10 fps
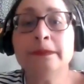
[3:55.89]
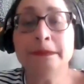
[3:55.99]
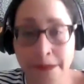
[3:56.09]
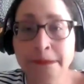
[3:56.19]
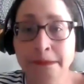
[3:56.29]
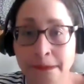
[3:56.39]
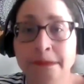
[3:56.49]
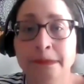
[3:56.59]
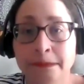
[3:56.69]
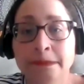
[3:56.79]
What
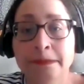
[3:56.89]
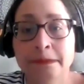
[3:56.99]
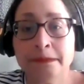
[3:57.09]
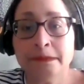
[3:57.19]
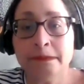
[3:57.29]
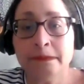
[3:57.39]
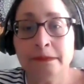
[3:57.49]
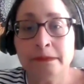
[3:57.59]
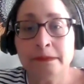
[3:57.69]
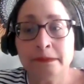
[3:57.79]
cultural difference did you notice, and
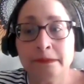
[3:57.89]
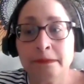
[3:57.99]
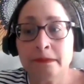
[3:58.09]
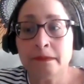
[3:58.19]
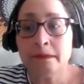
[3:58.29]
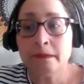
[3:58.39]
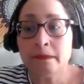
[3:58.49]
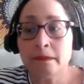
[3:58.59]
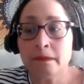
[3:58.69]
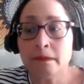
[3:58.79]
was it a shock to the
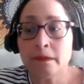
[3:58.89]
system?